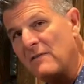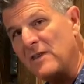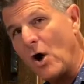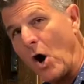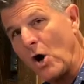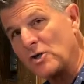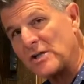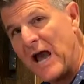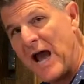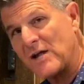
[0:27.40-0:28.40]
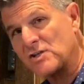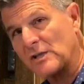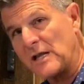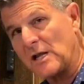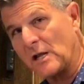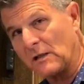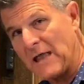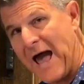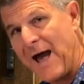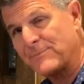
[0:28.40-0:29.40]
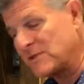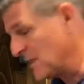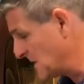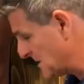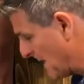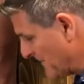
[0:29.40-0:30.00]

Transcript: The arch actually collapses